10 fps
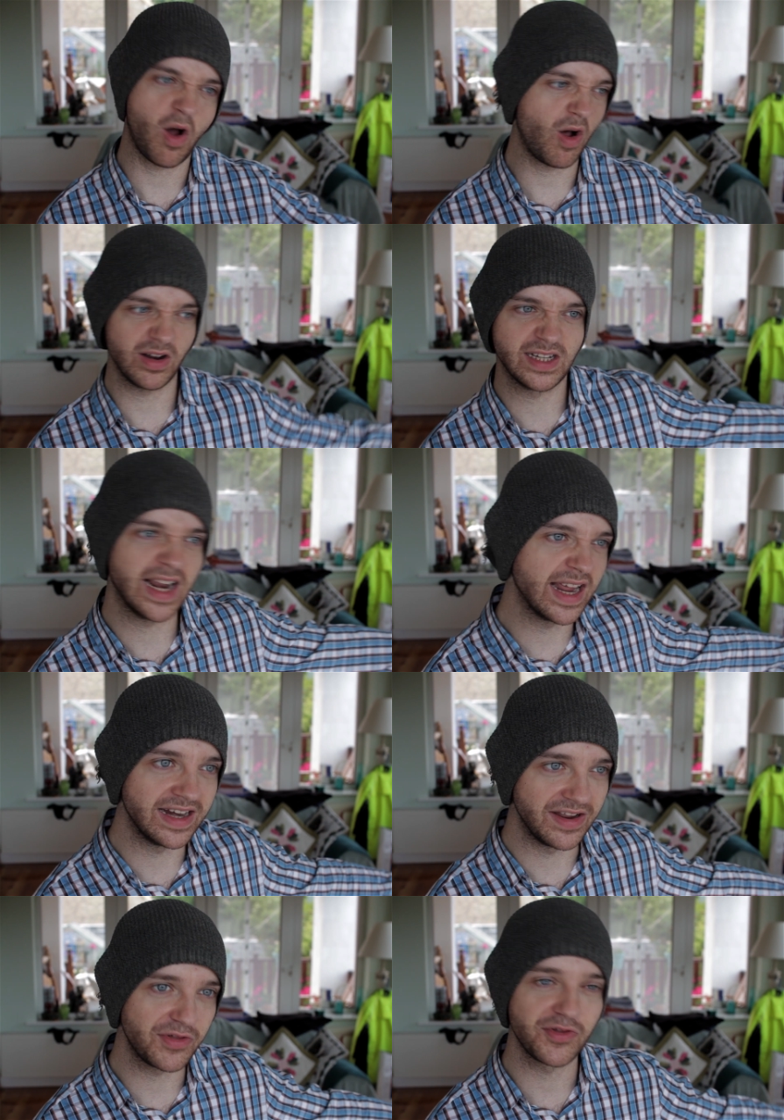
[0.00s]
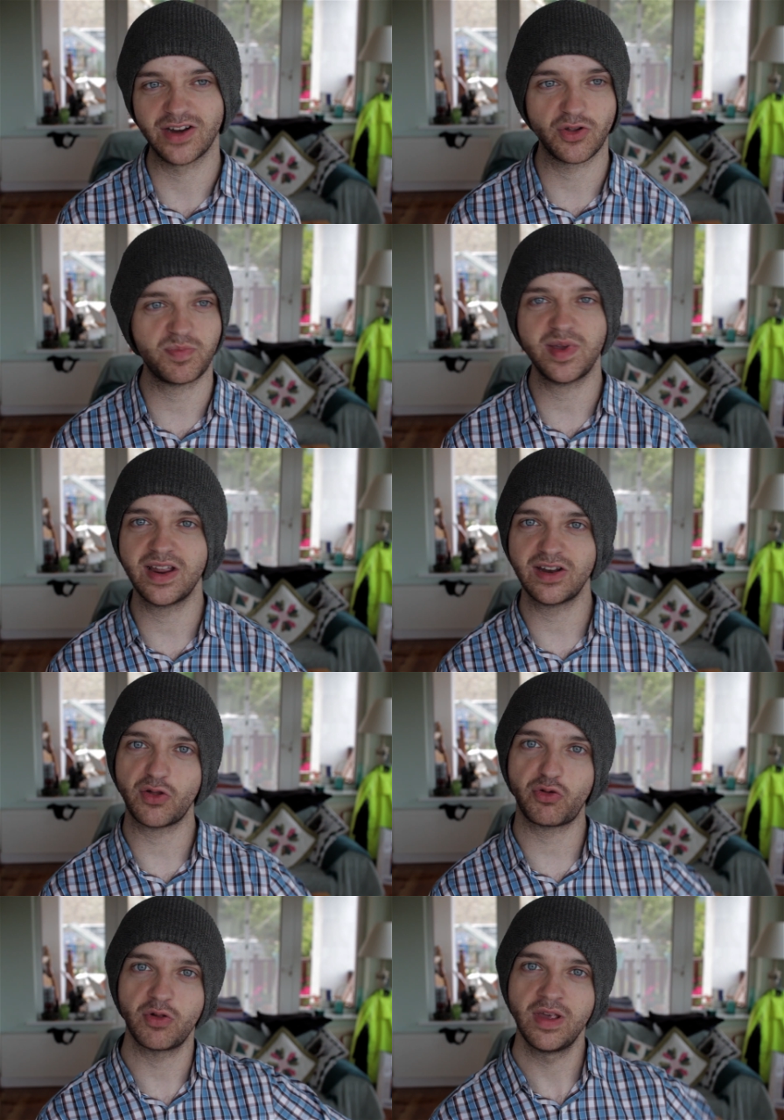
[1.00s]
all the ladies and just being
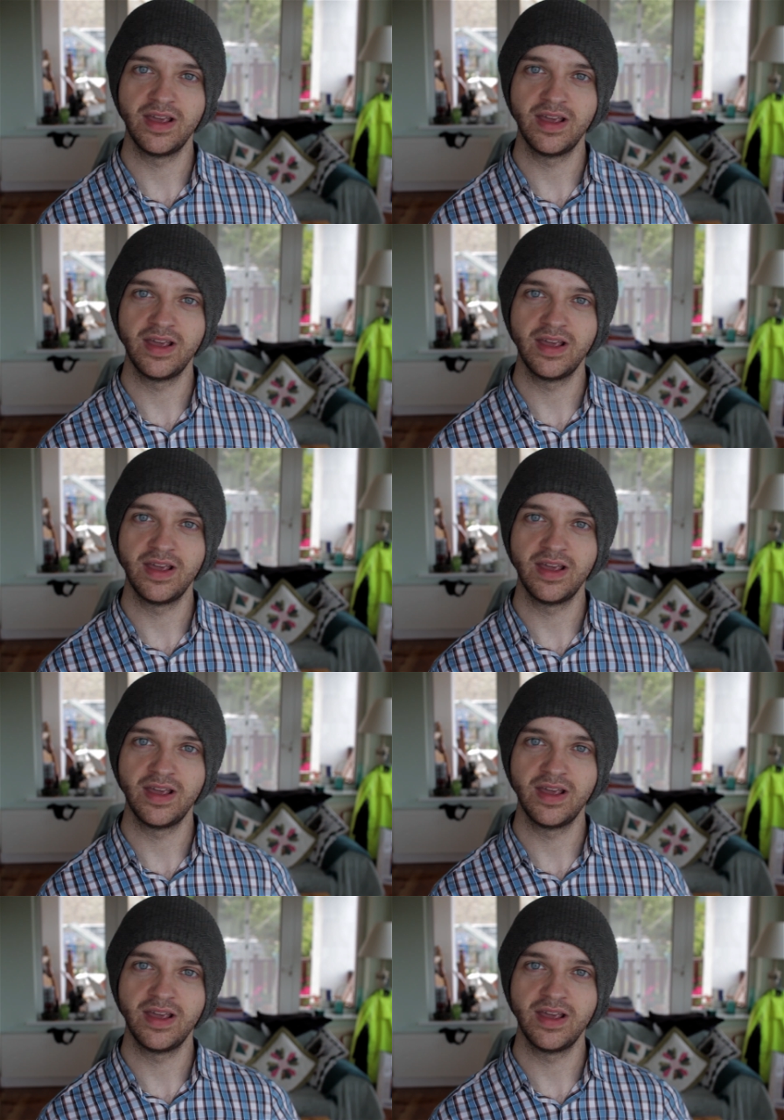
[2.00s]
this